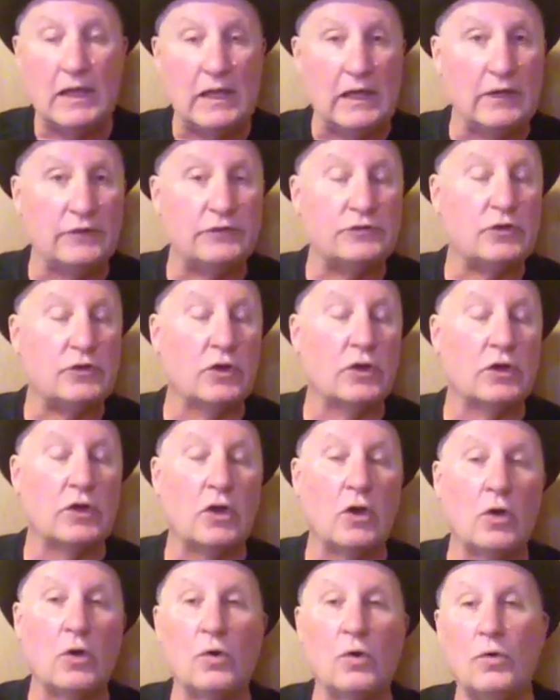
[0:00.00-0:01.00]
it's going to
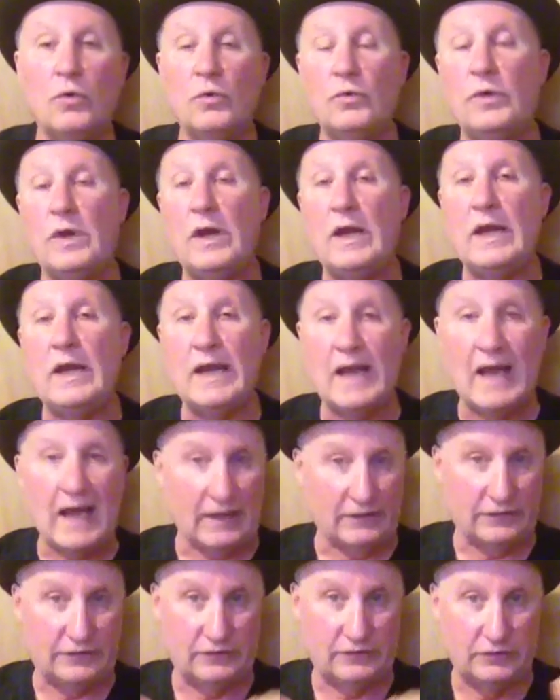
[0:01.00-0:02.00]
go
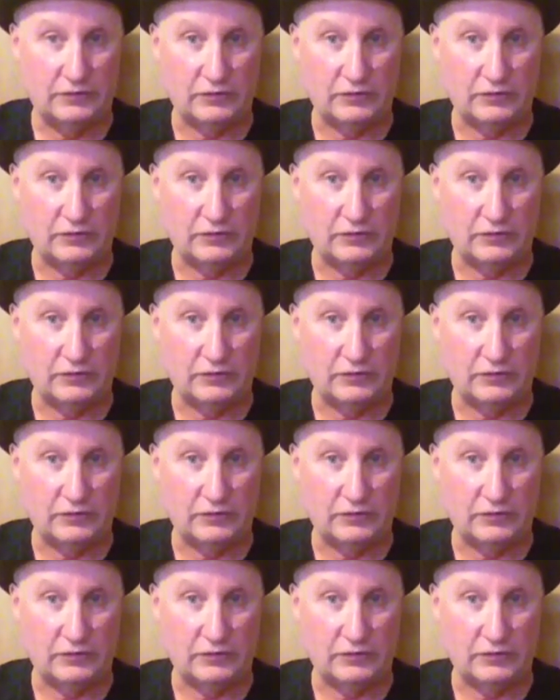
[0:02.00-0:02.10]
nuts.